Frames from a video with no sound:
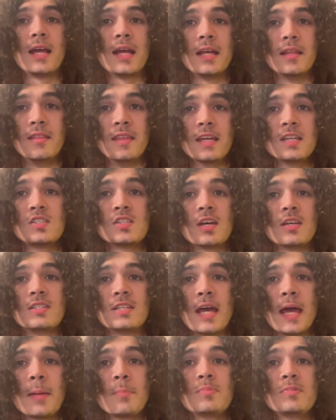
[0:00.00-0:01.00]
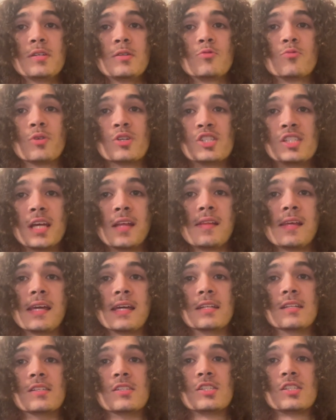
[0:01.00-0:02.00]
This attempted
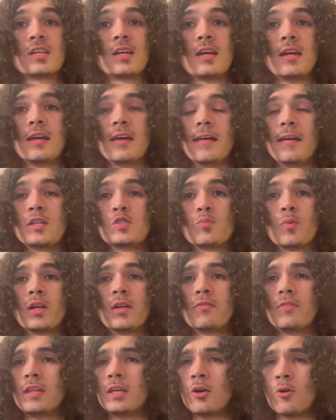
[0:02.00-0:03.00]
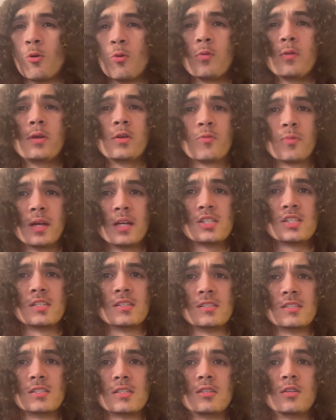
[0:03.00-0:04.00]
resilience is one of the only
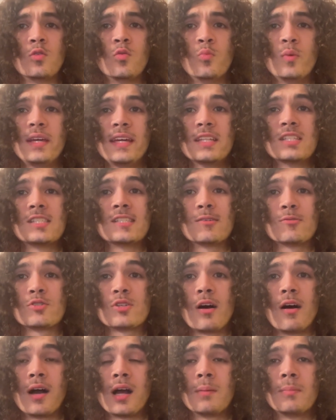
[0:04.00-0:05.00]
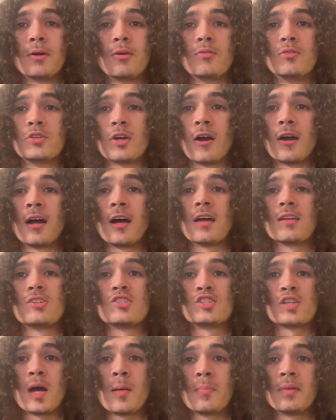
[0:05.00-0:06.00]
reasons that we can still talk about Darkhad
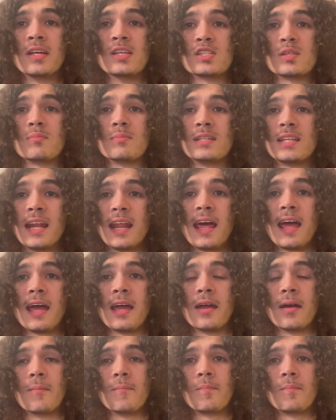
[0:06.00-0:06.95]
shamanism today,